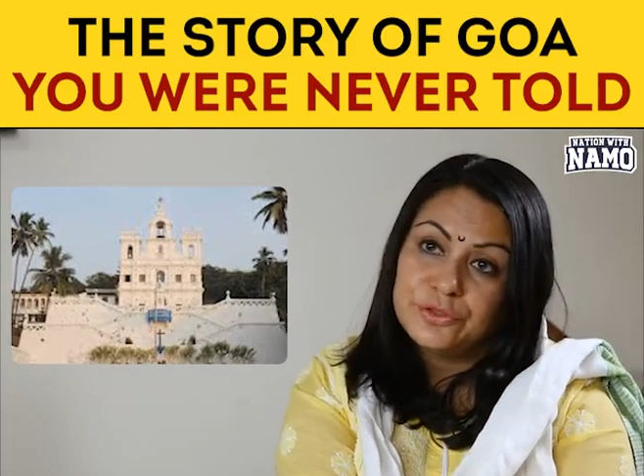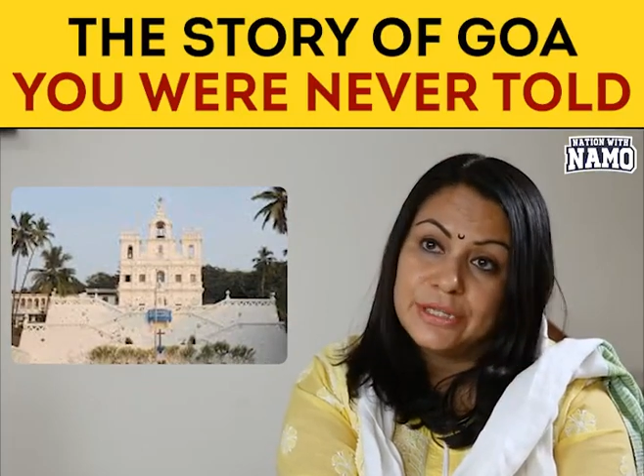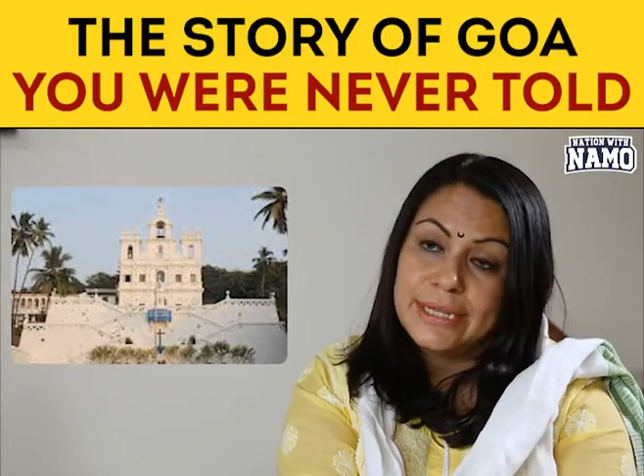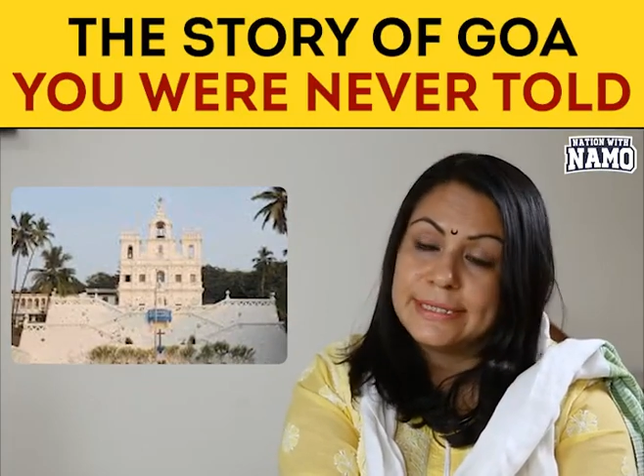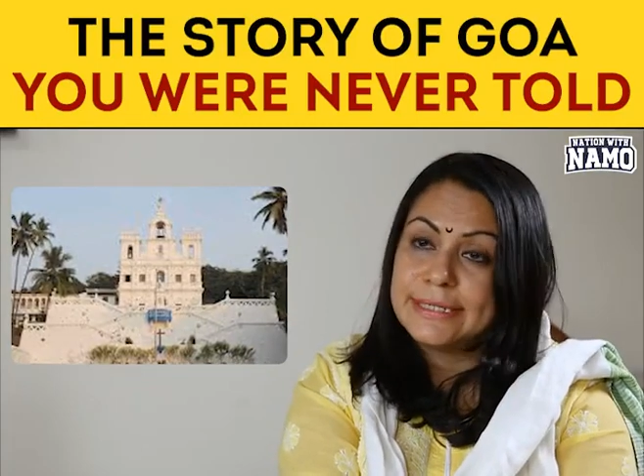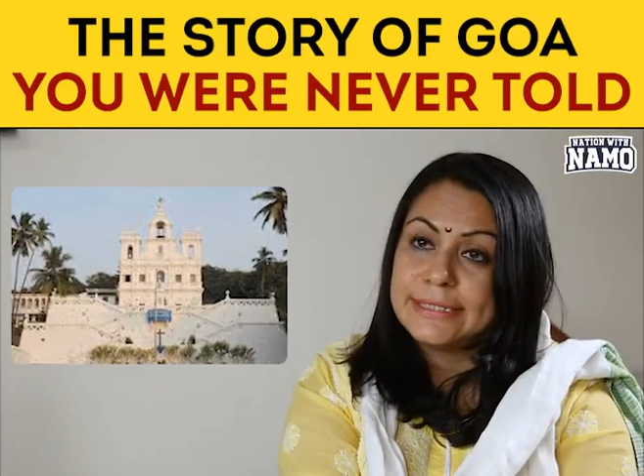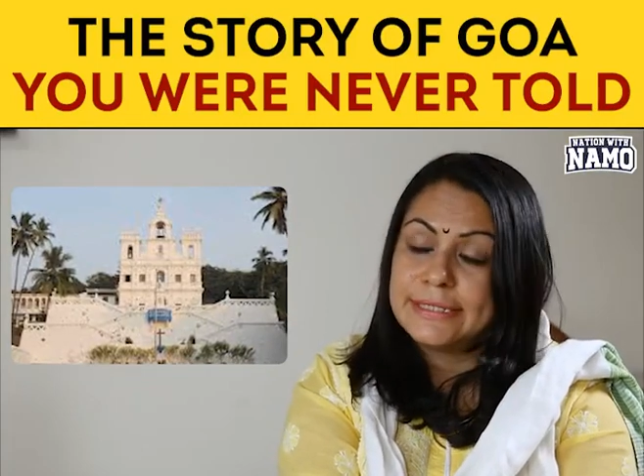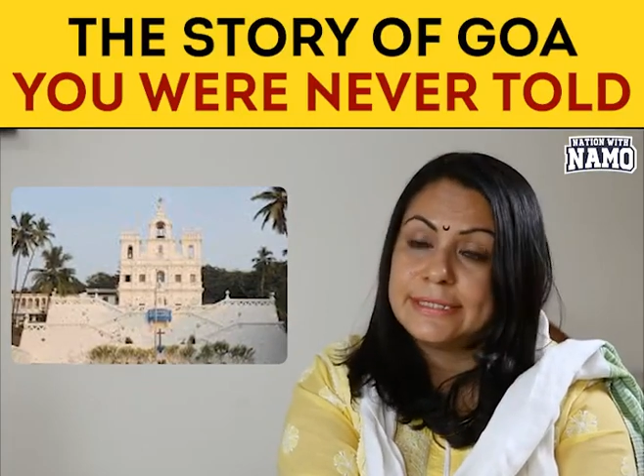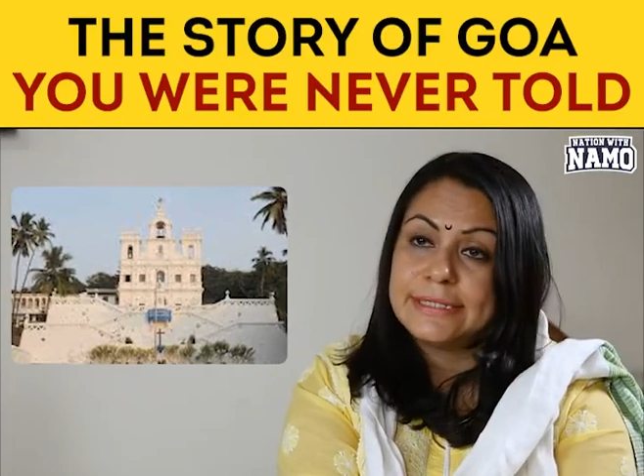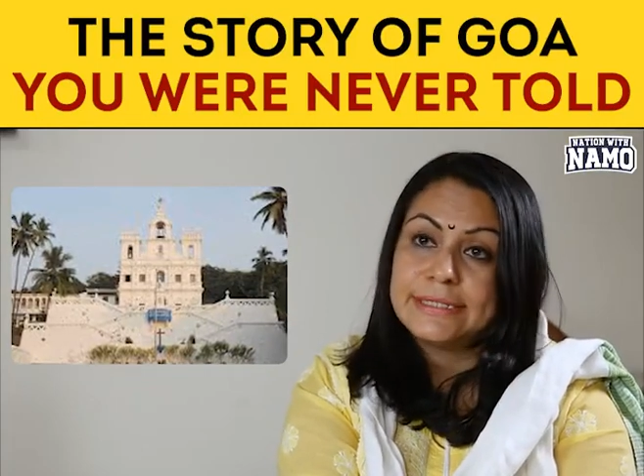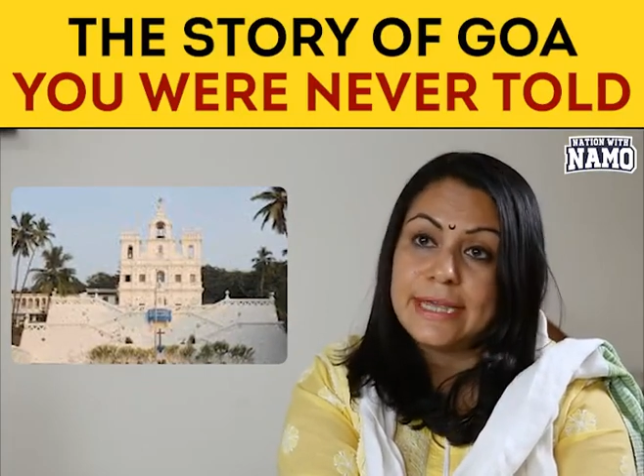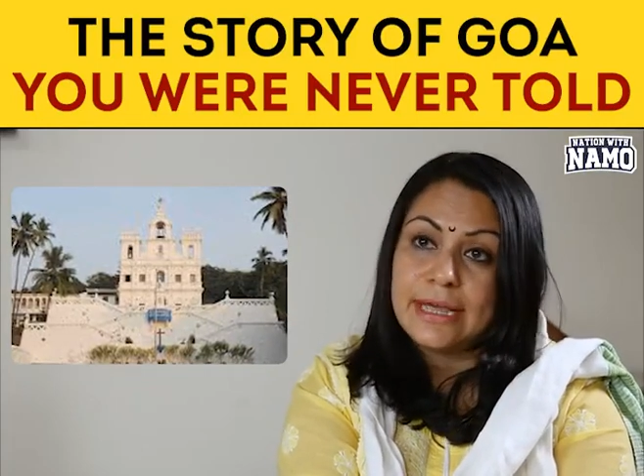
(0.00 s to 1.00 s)
for the
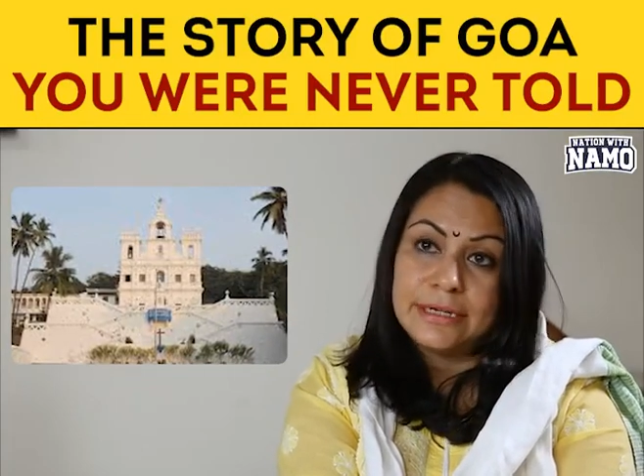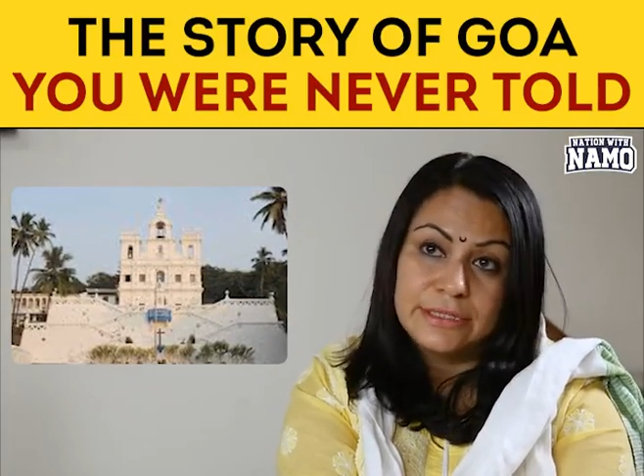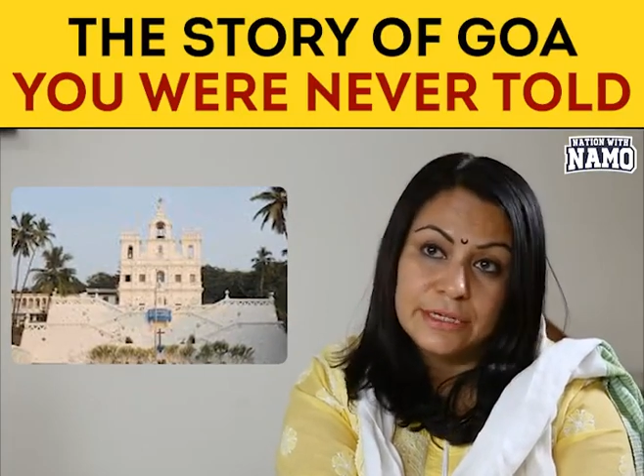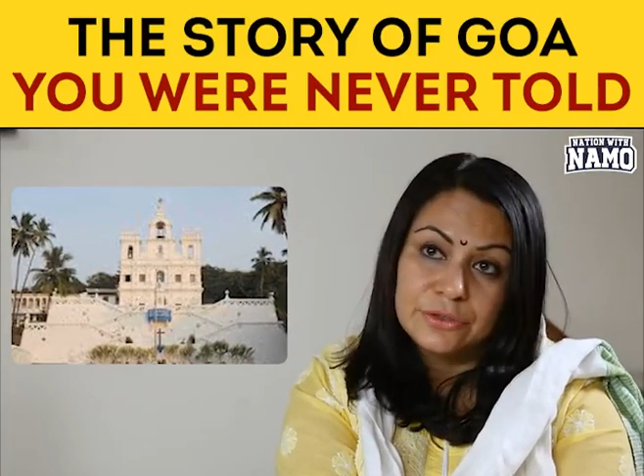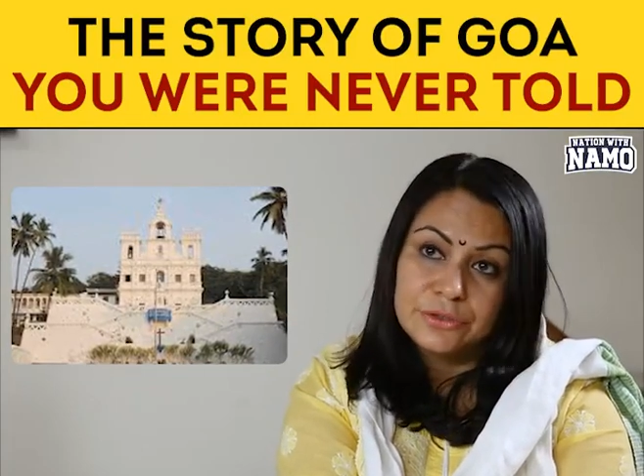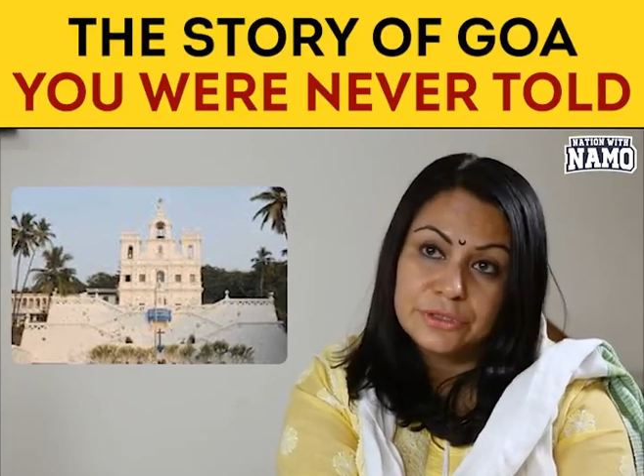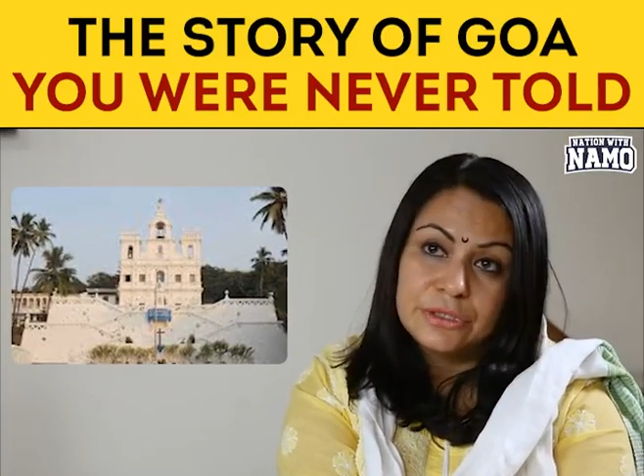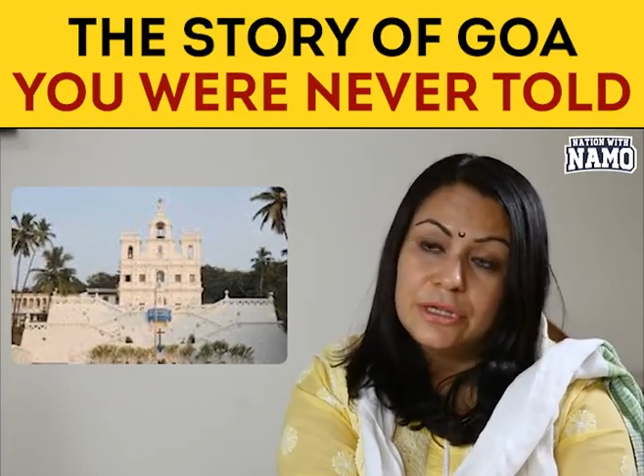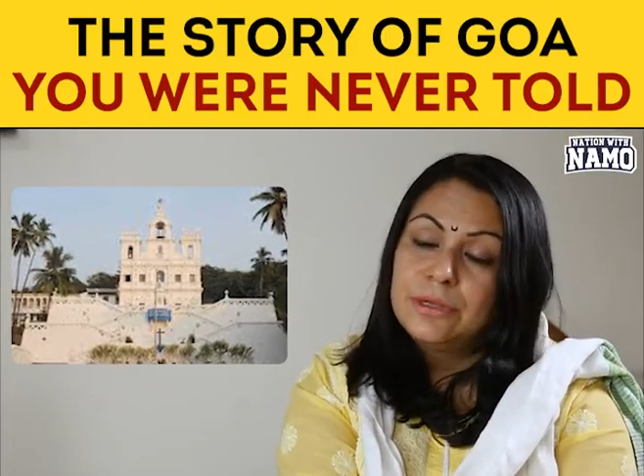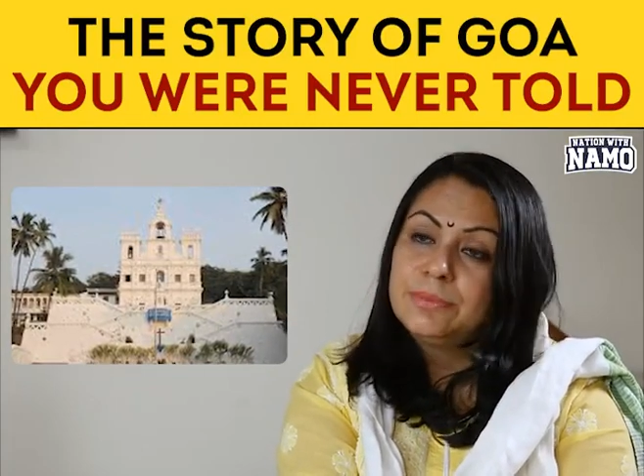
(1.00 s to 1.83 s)
excesses it carried out,